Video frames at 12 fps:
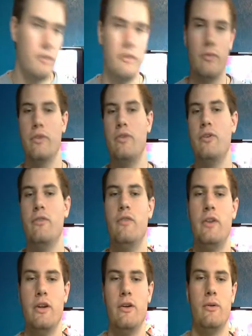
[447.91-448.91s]
just wanted to do a
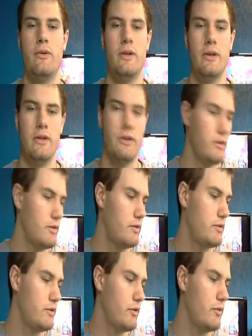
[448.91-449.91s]
video
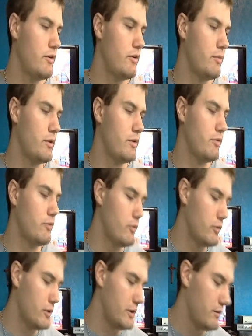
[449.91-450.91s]
showing off my new
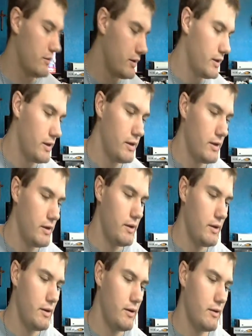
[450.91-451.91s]
toy, and
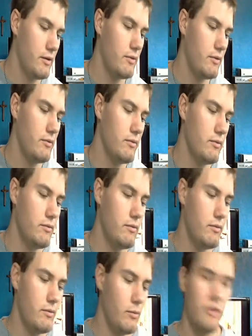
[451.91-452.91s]

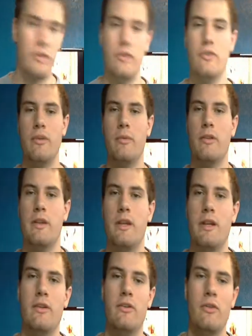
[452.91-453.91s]
I wanted to do something to
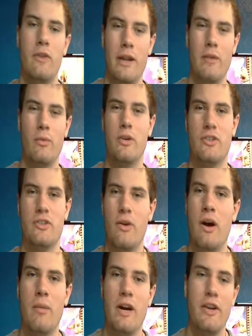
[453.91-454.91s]
get into it. I didn't want to just go
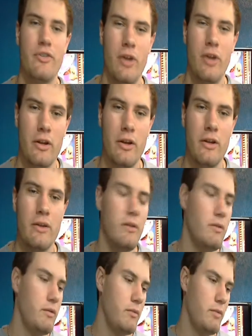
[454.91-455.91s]
out and buy a shotgun
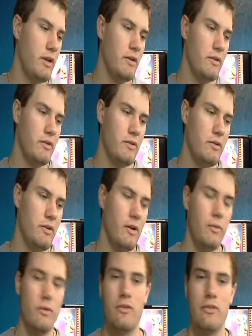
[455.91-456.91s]
because I
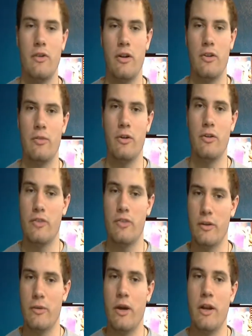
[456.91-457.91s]
wanted to start out small, just
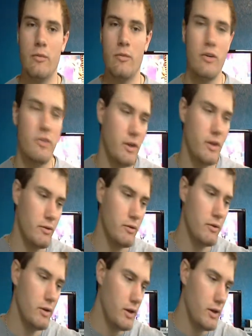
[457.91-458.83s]
like riding a motorcycle.